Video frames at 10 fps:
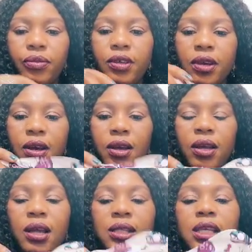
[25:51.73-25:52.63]
Yeah,
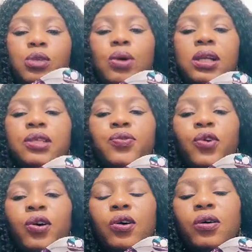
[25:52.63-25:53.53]
this one is
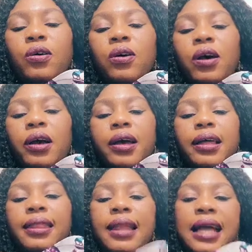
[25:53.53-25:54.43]
for
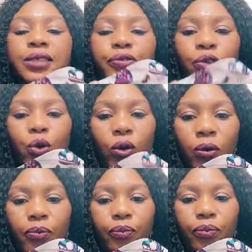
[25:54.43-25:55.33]
light flow,
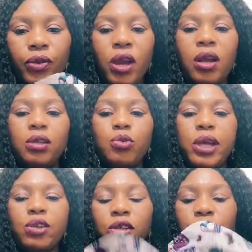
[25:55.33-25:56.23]
so
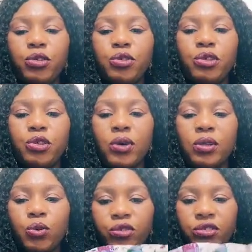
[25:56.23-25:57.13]
I just use this
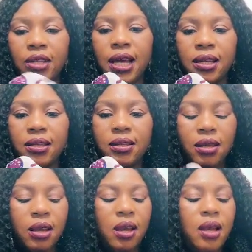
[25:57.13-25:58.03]
one to start it.
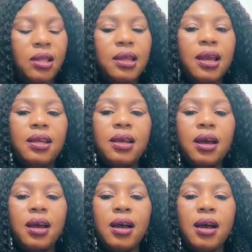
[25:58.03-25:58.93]
Then
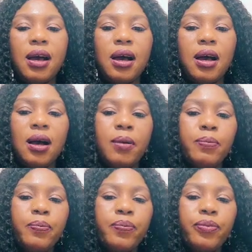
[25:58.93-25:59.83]

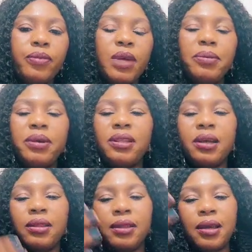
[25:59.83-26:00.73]
maybe
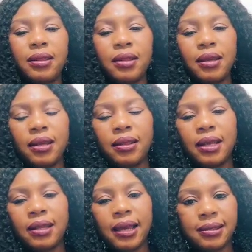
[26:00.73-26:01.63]

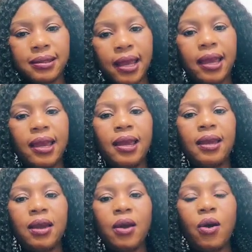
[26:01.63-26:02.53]
the next day
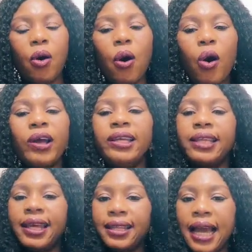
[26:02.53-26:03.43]
or in
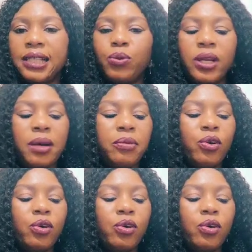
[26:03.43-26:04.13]
the night when I'm